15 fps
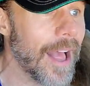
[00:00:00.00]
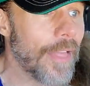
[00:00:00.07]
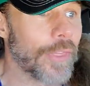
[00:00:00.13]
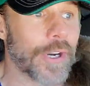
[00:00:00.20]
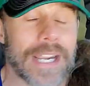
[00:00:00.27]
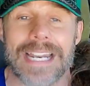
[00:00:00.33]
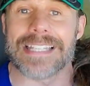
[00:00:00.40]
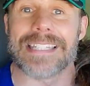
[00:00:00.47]

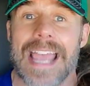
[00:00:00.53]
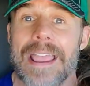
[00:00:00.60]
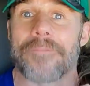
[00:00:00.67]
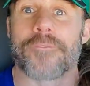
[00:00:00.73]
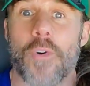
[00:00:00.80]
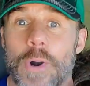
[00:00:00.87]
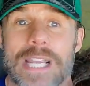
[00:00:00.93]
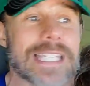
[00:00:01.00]
They're going to
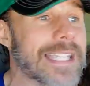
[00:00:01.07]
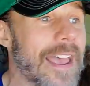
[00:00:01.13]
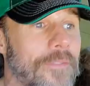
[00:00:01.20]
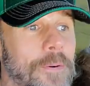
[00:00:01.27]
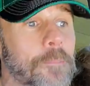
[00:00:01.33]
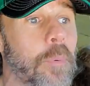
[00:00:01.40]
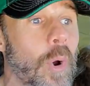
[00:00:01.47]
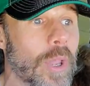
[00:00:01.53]
save
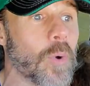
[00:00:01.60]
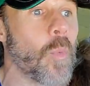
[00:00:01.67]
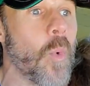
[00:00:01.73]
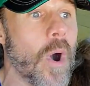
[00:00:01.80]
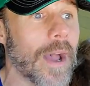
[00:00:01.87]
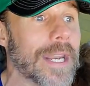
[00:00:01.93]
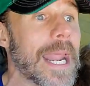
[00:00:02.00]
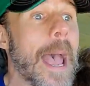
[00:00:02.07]

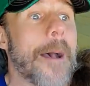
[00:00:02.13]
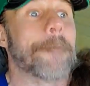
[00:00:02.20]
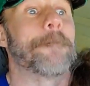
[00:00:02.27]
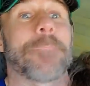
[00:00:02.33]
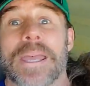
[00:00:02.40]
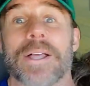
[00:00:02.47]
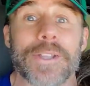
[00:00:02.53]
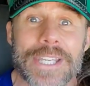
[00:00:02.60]
$47.1
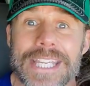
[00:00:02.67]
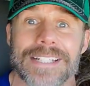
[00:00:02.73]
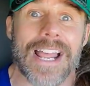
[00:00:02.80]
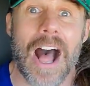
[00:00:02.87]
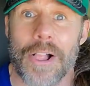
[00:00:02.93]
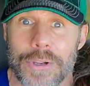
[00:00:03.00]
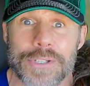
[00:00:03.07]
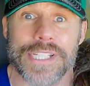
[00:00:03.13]
billion
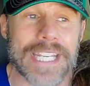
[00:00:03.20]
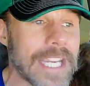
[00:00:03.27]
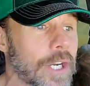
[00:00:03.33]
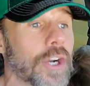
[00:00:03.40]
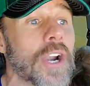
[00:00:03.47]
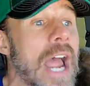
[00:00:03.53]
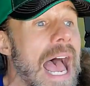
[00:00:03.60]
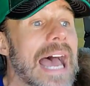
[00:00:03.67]
a
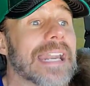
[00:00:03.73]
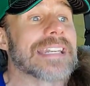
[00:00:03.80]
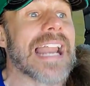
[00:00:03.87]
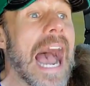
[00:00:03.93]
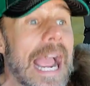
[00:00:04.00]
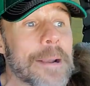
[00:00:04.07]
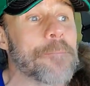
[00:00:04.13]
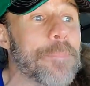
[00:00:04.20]
year.
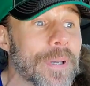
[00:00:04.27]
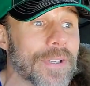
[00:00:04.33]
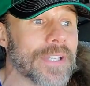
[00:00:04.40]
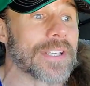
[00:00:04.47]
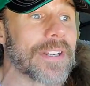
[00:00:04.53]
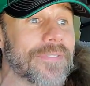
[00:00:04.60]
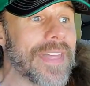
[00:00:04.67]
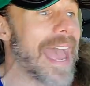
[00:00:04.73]
$9
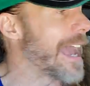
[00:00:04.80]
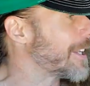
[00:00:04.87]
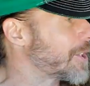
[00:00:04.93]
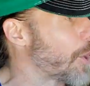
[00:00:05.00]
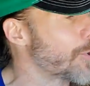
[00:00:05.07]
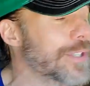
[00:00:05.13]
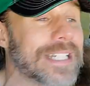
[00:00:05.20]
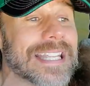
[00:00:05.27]
billion of that
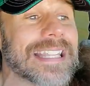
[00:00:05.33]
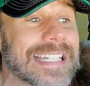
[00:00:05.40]
goes to the